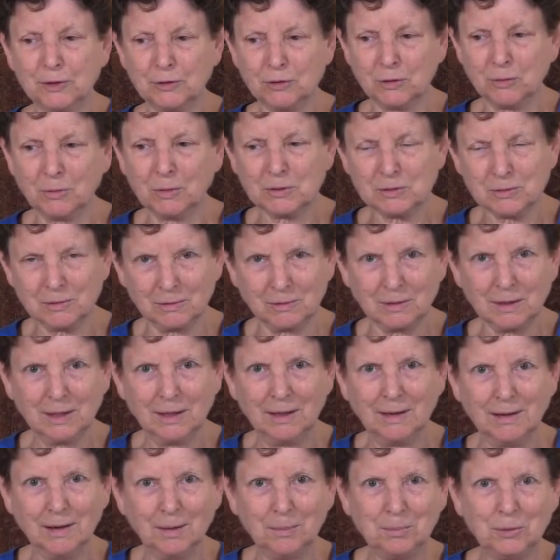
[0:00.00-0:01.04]
She wasn't
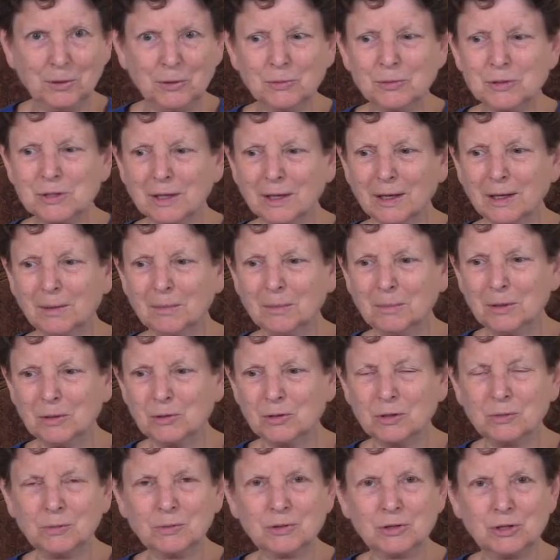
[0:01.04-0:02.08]
abusing him, but
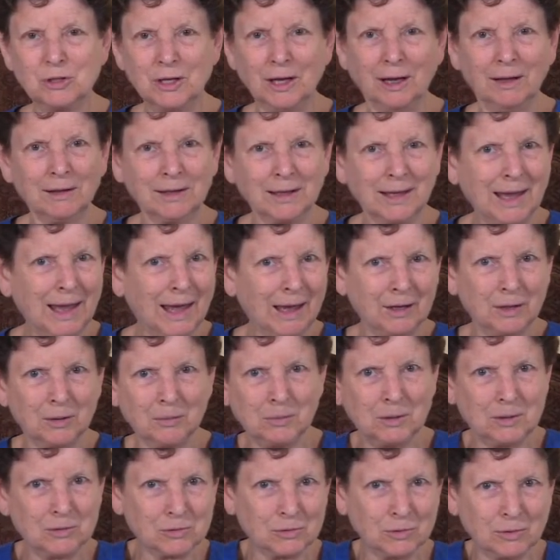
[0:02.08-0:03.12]
she was yelling at
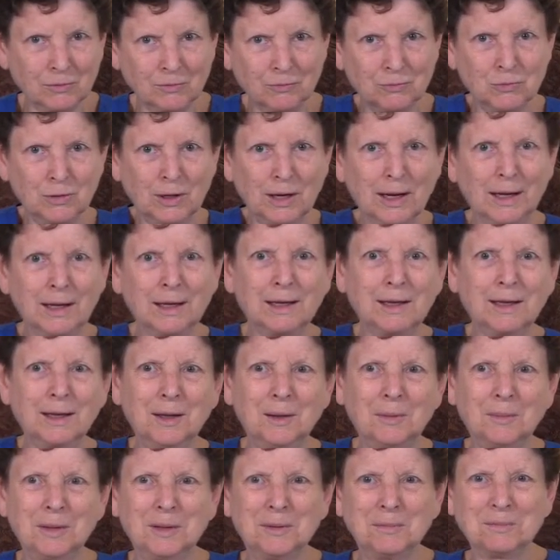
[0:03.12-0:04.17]
him and sort of dragging
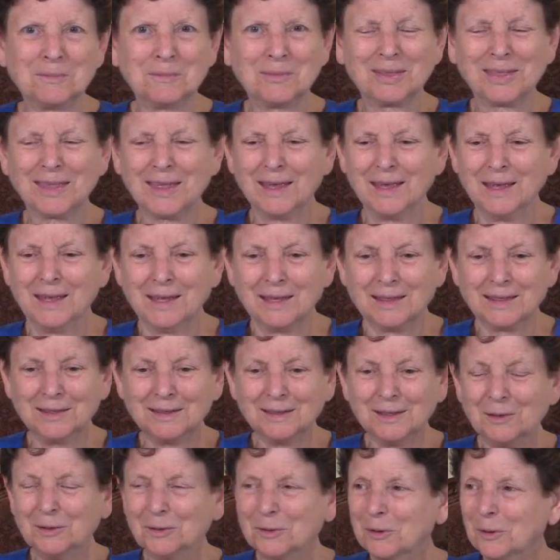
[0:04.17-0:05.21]
him. And the
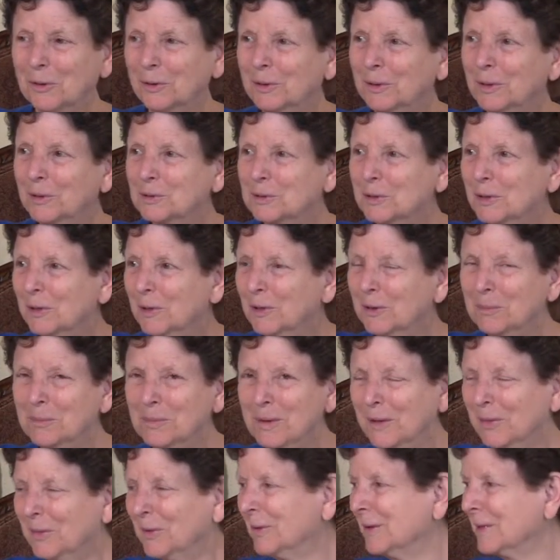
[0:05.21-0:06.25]
little girl looked at her
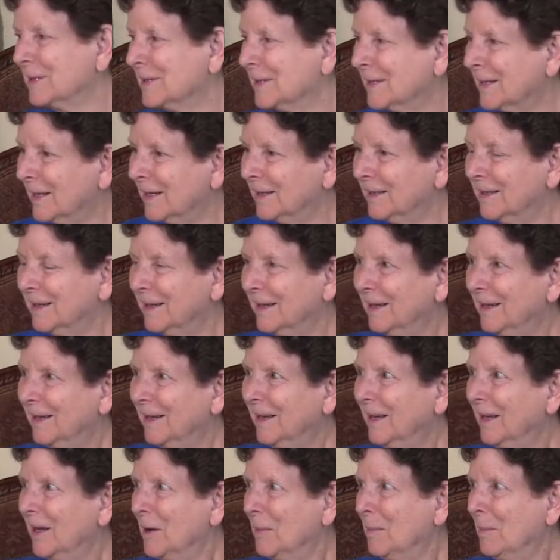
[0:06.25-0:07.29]
mother and said,
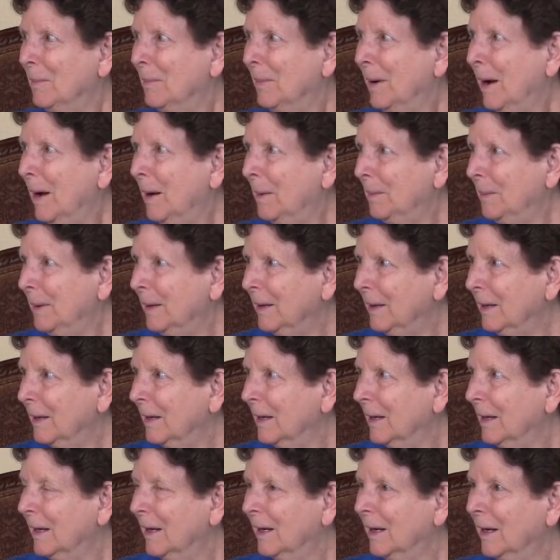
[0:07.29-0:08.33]

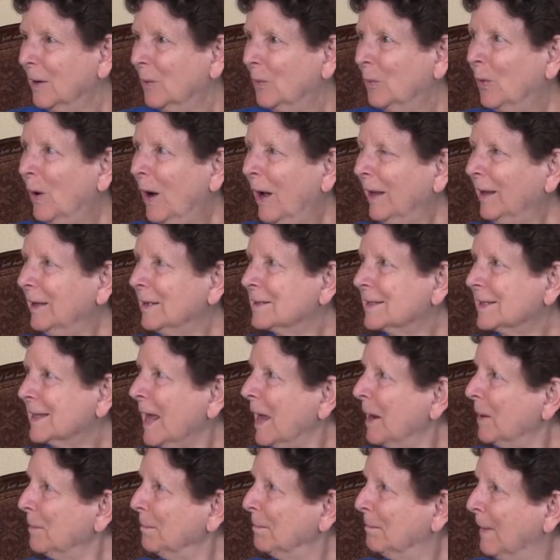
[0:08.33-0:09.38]
"Mommy, why is
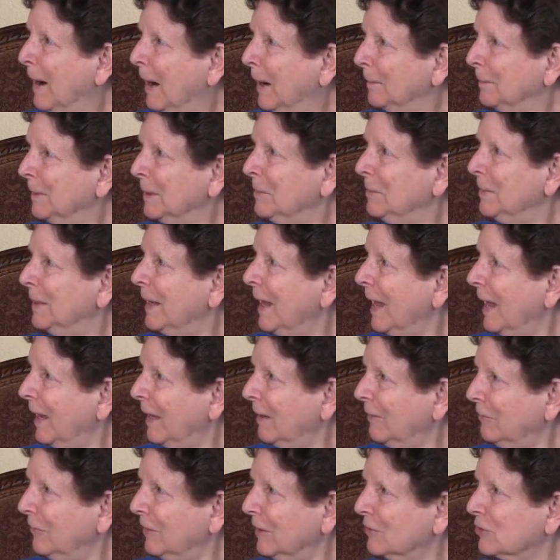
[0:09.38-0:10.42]
that mommy
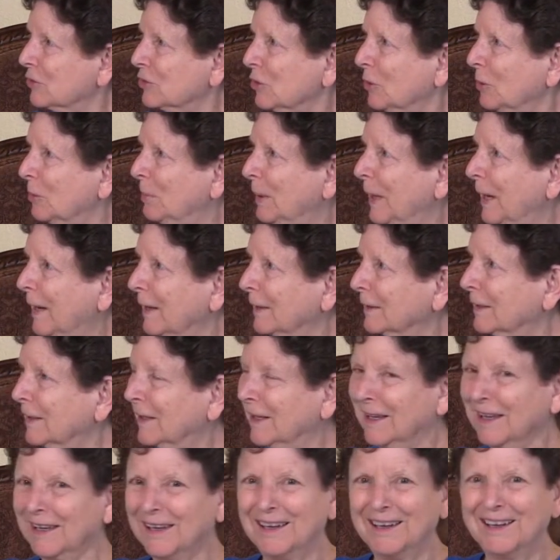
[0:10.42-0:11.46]
behaving so
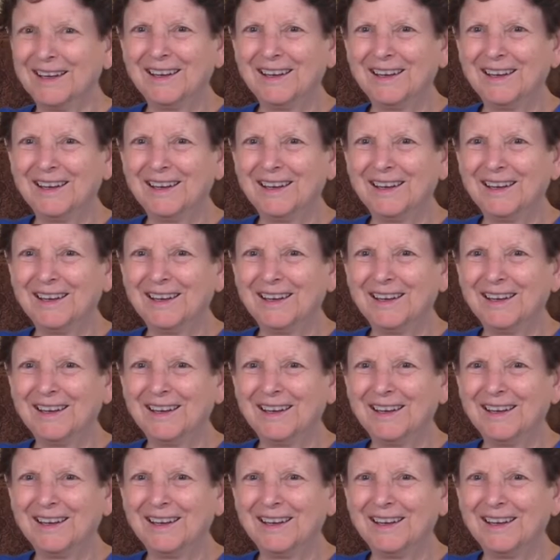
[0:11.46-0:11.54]
badly?"